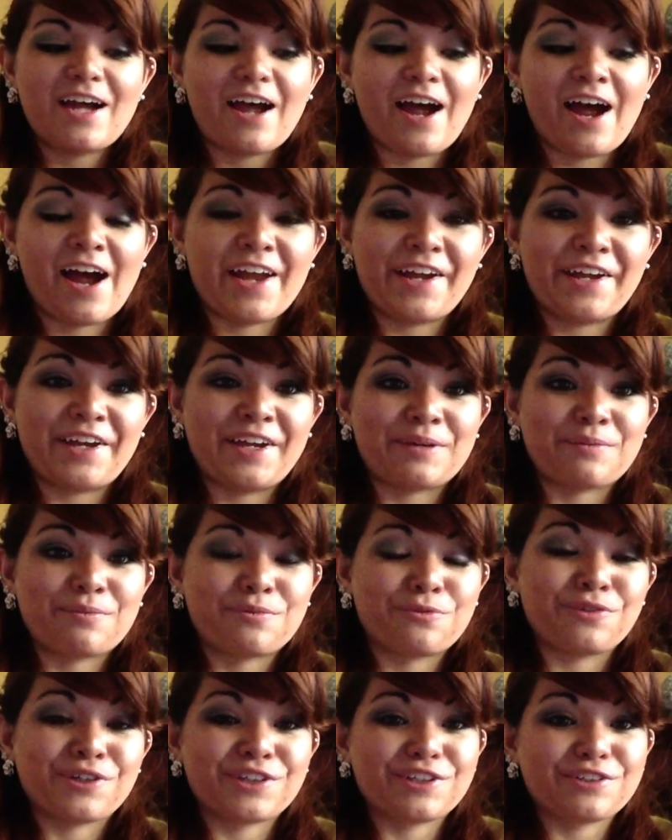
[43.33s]
I
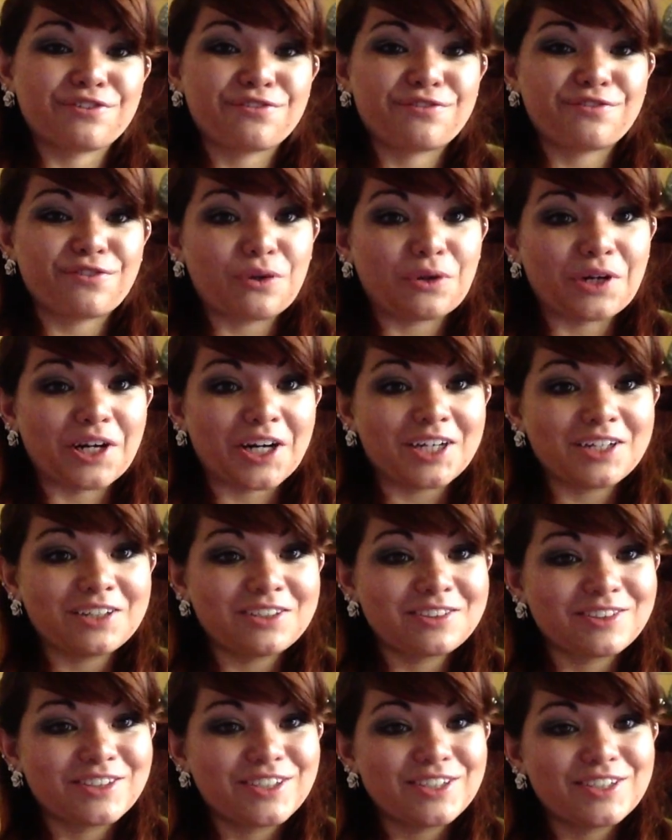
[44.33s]
am one of four,
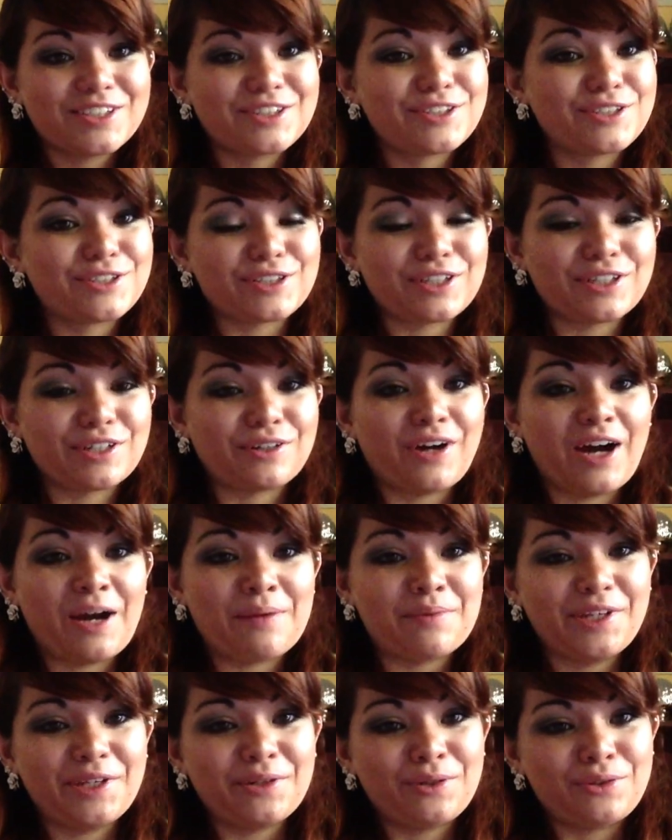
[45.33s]
so
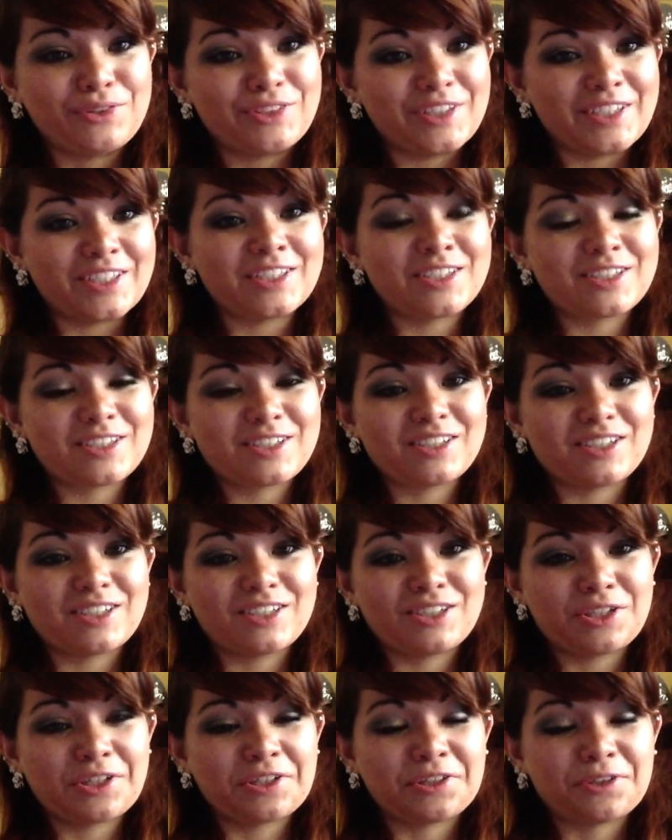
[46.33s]
I'm the oldest,
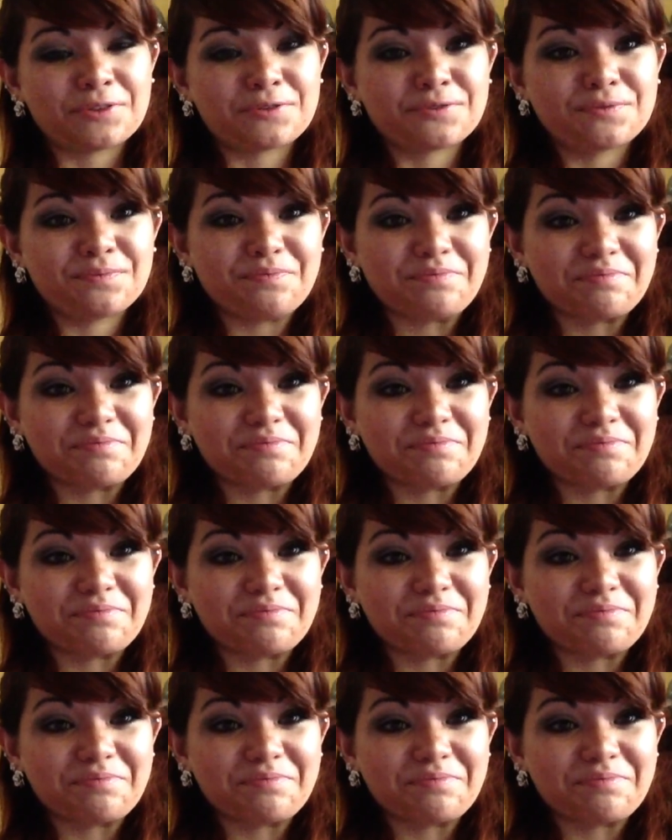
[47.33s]
so